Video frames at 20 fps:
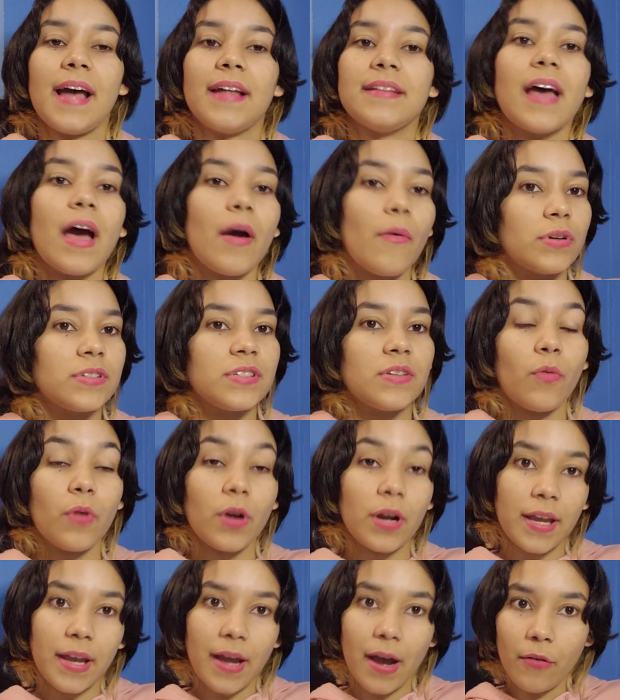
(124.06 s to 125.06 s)
and that
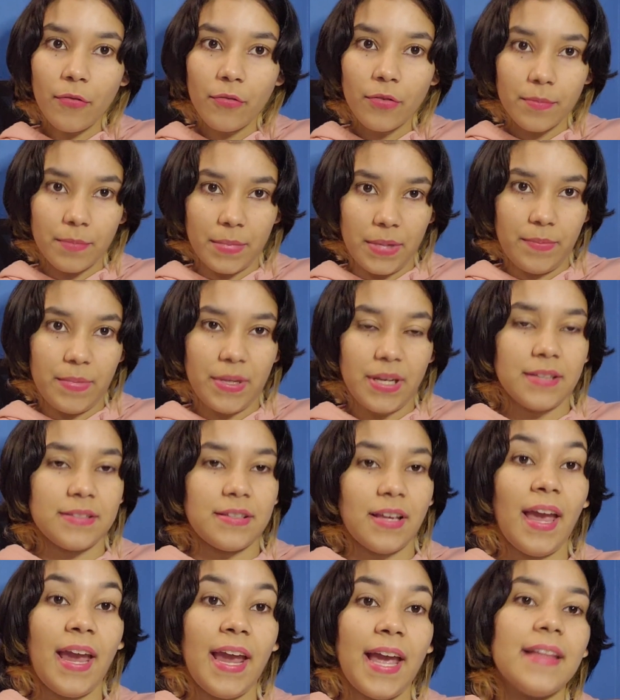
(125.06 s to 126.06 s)
wasn't working out for me
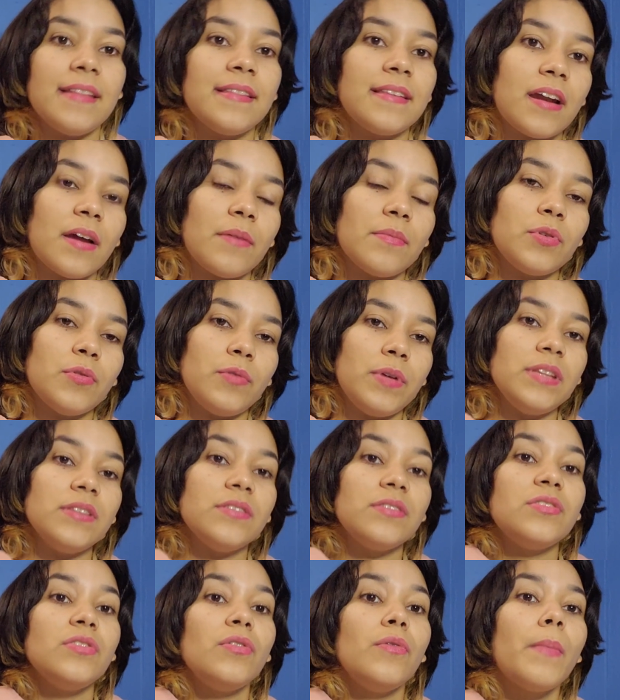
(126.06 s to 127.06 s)
because I ended up
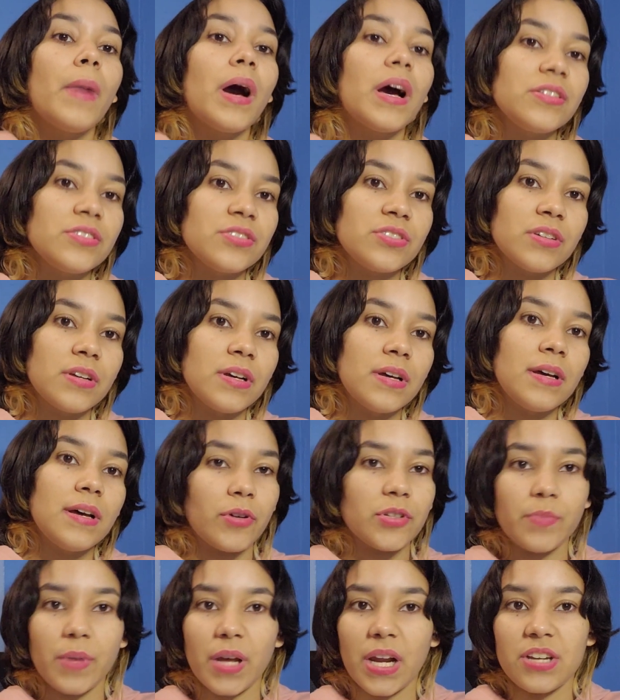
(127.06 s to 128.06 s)
doing too much.
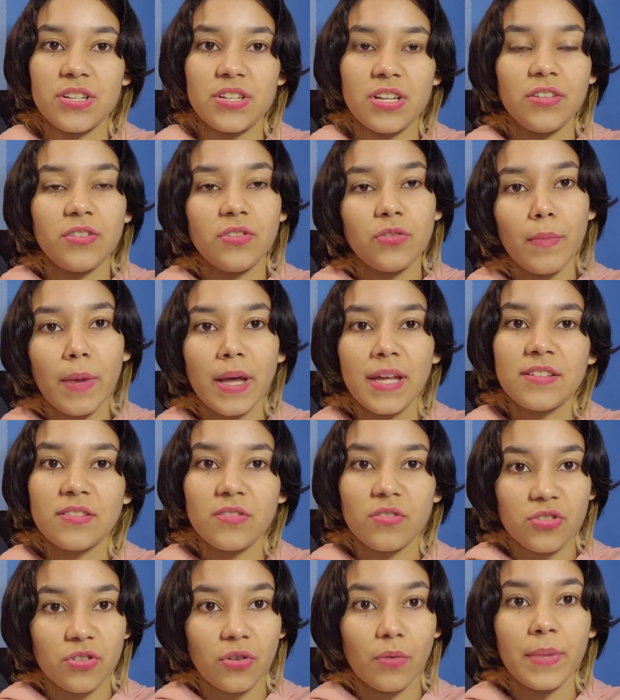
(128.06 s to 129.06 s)
I was managing too
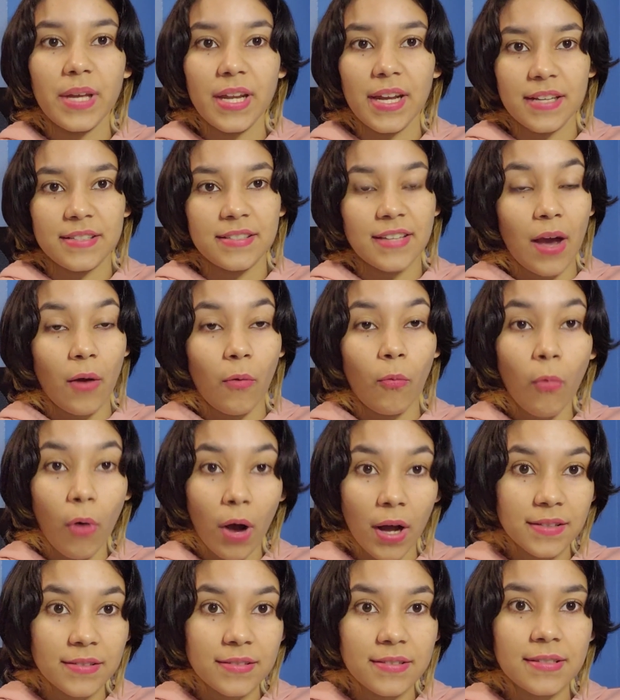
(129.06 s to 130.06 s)
many social medias at
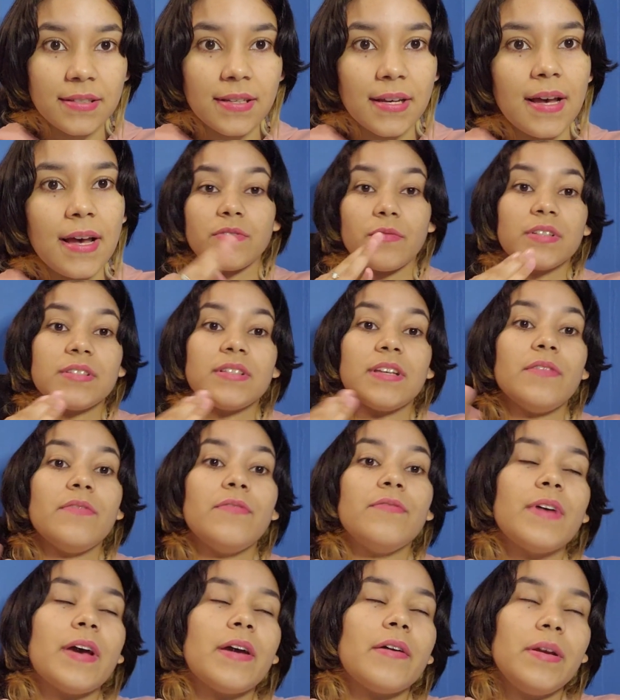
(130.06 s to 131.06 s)
once, which was
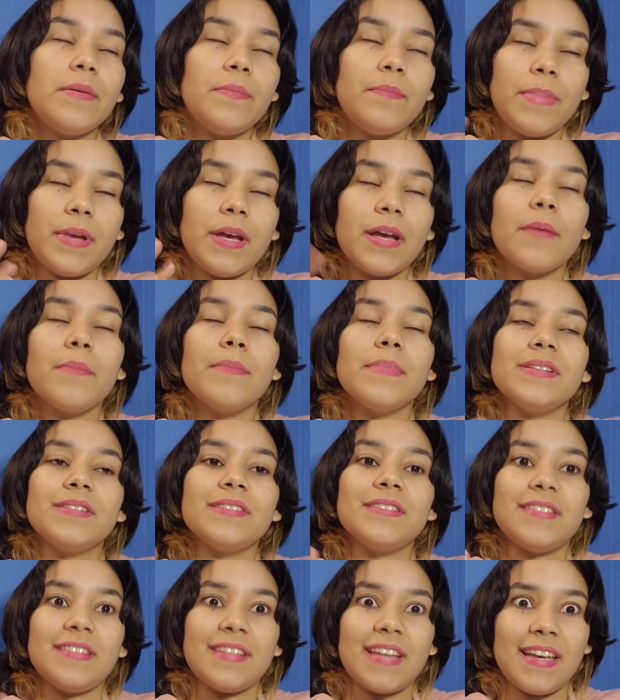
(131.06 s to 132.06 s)
a very big
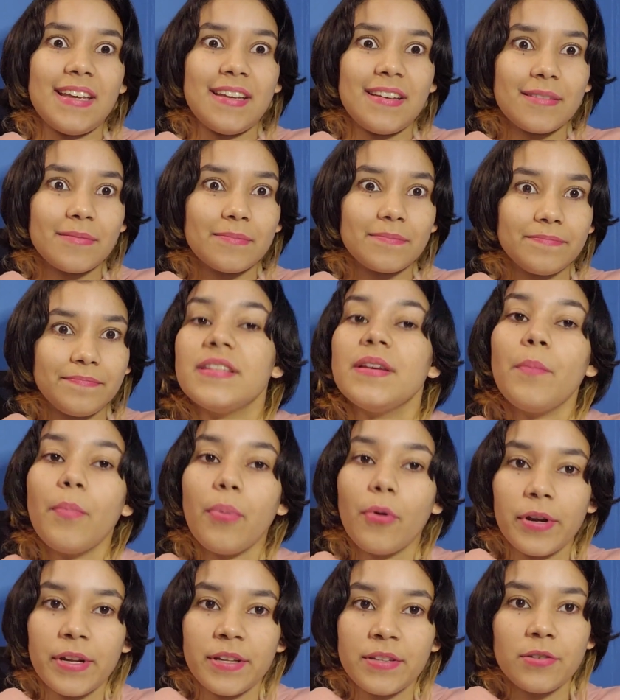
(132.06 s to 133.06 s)
mistake. It's
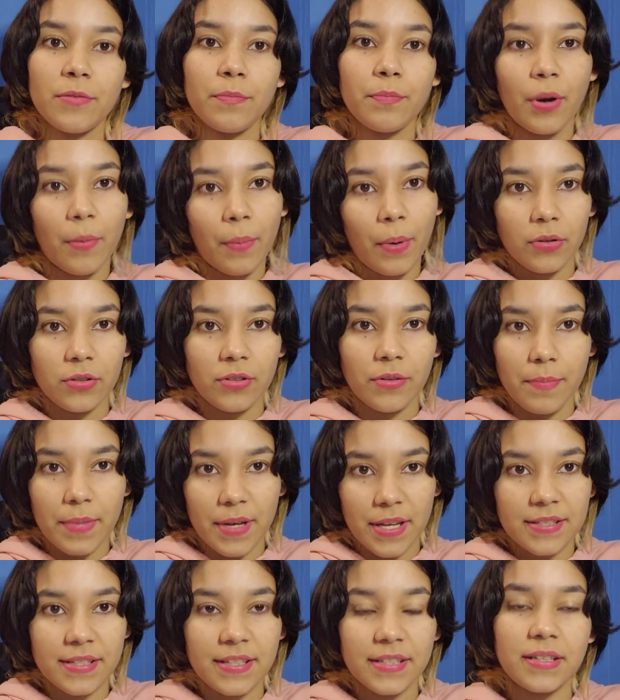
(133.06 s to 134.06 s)
important to promote the
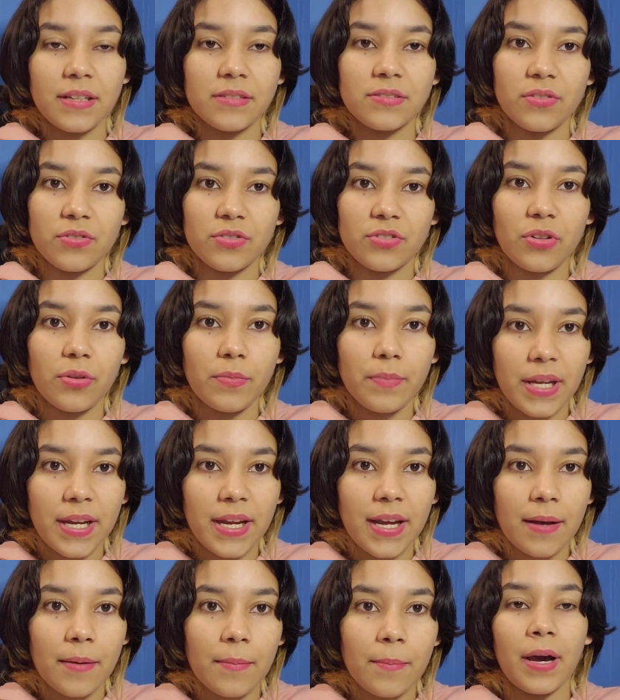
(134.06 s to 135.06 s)
business on social
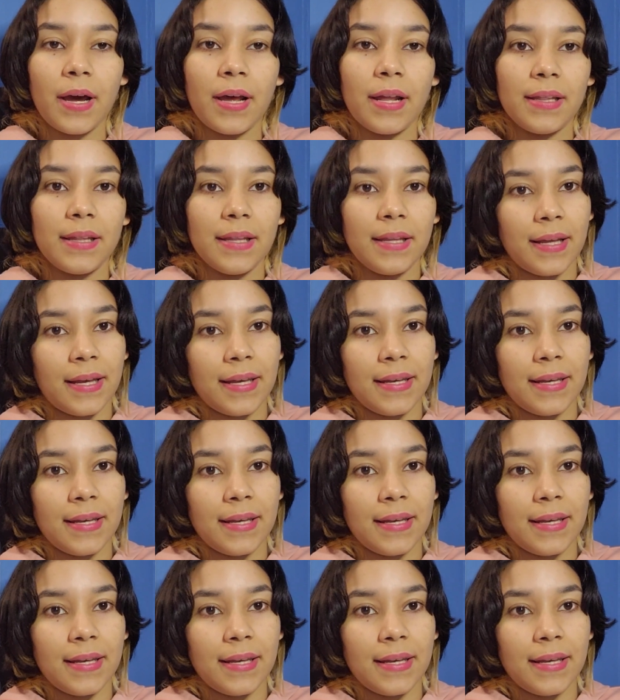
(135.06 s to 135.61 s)
media, but